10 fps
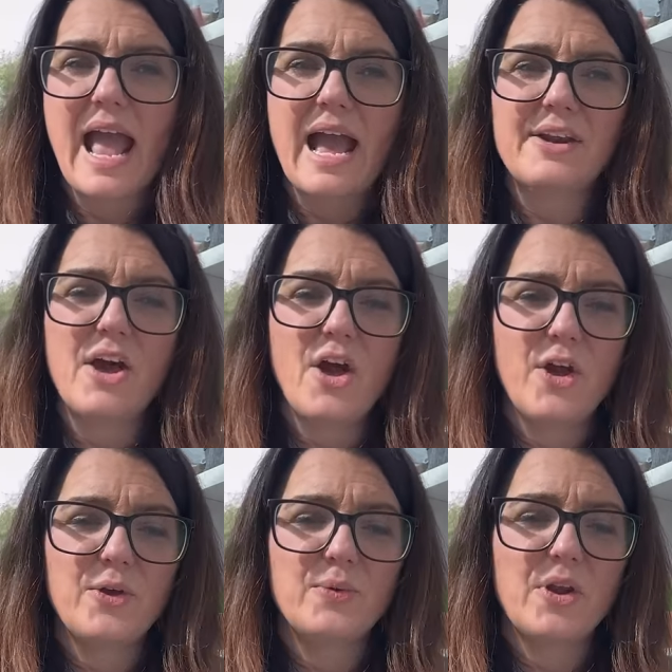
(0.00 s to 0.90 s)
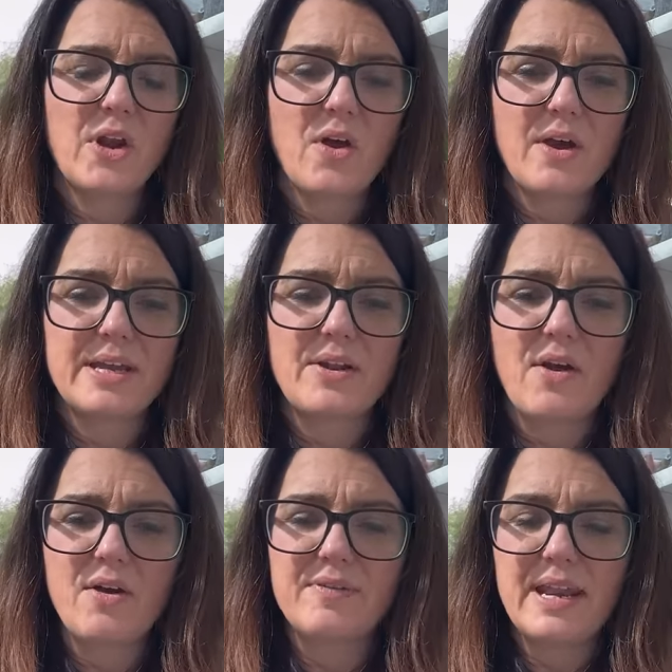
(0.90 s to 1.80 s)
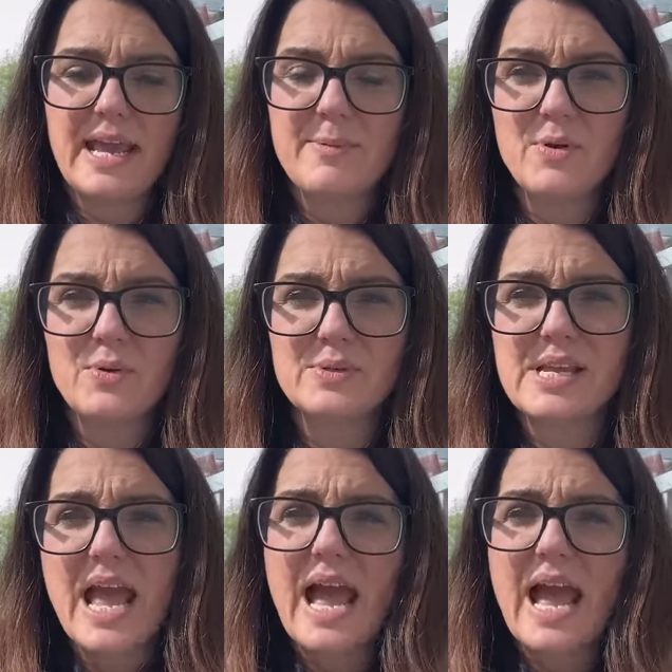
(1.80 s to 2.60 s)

and her own line of labels,